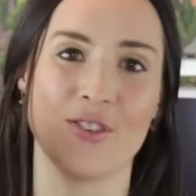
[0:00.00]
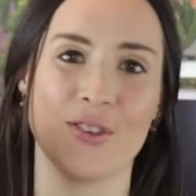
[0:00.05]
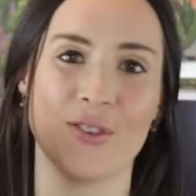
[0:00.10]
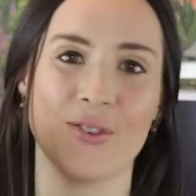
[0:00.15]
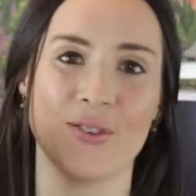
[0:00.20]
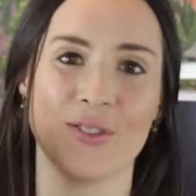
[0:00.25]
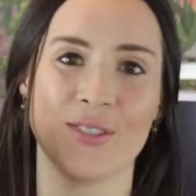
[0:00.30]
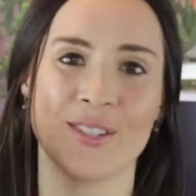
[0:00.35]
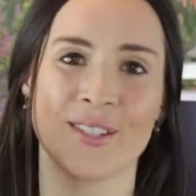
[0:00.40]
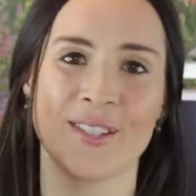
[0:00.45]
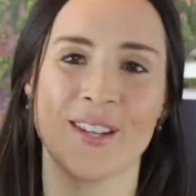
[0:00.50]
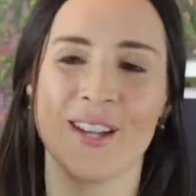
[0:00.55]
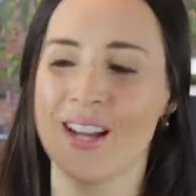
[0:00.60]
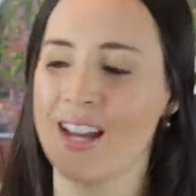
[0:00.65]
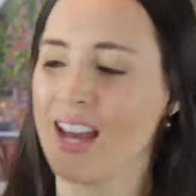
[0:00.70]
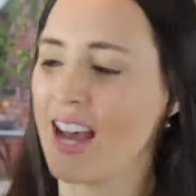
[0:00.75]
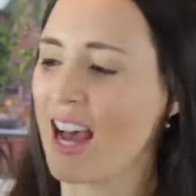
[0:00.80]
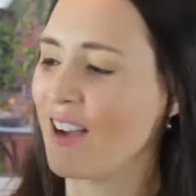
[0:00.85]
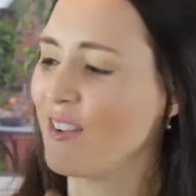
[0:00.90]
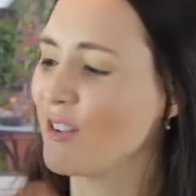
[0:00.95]
juice.
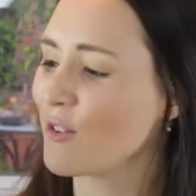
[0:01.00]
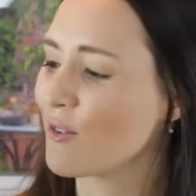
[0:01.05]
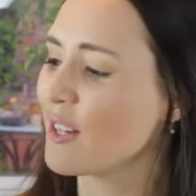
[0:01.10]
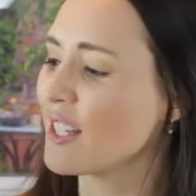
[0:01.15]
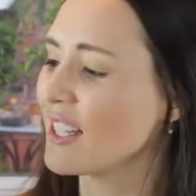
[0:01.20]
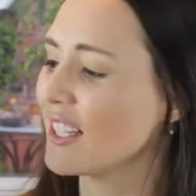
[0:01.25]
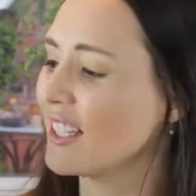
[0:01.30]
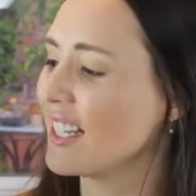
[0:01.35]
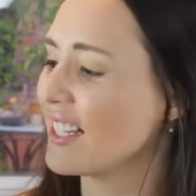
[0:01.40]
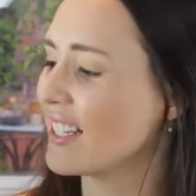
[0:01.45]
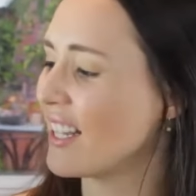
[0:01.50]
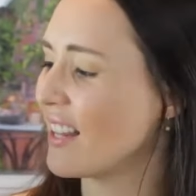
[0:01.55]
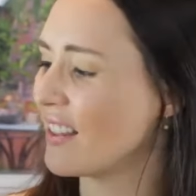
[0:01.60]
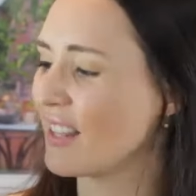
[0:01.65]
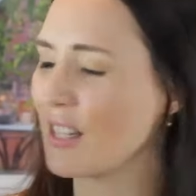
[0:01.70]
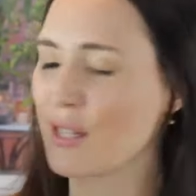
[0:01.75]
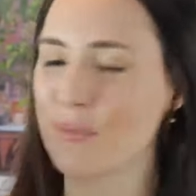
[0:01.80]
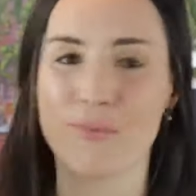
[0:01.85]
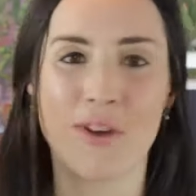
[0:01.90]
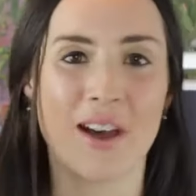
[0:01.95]
I was recently sent
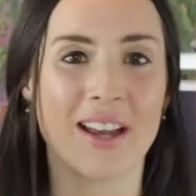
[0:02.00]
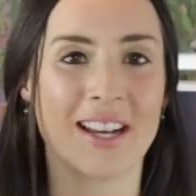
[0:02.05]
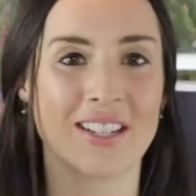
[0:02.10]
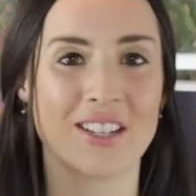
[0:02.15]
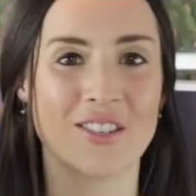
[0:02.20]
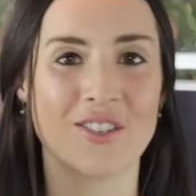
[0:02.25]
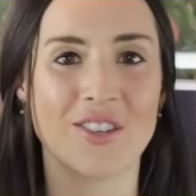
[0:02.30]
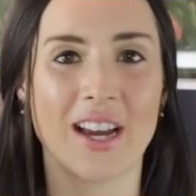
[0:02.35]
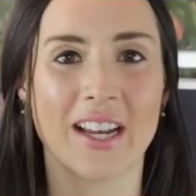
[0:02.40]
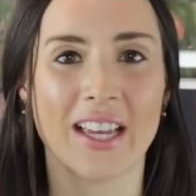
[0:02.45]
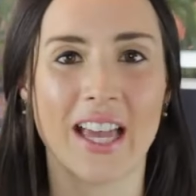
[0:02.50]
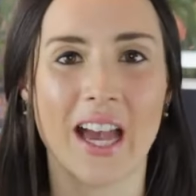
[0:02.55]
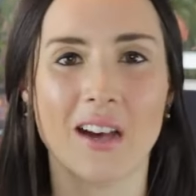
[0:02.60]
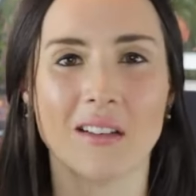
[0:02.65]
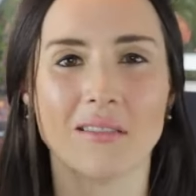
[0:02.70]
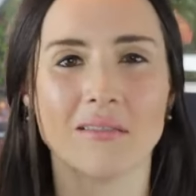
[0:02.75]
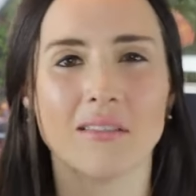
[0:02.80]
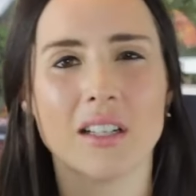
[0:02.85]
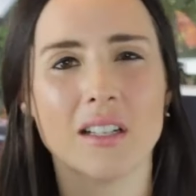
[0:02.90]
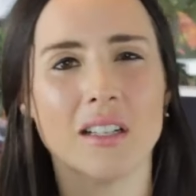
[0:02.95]
this product to check
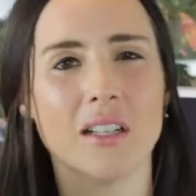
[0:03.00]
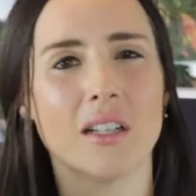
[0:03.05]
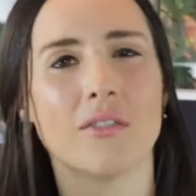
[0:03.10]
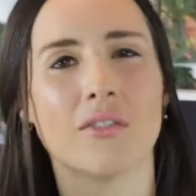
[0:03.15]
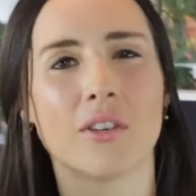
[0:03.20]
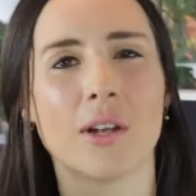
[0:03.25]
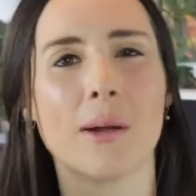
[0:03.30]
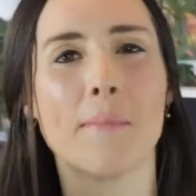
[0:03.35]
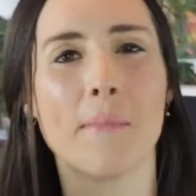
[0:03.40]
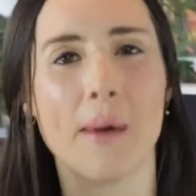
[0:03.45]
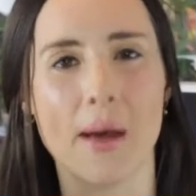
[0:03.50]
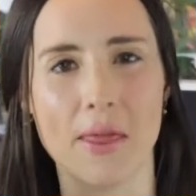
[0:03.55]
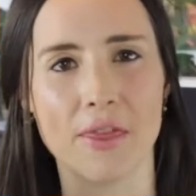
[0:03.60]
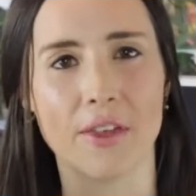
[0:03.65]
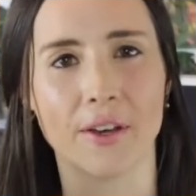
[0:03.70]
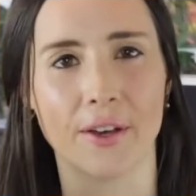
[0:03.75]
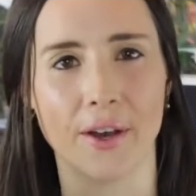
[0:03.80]
out a little over a month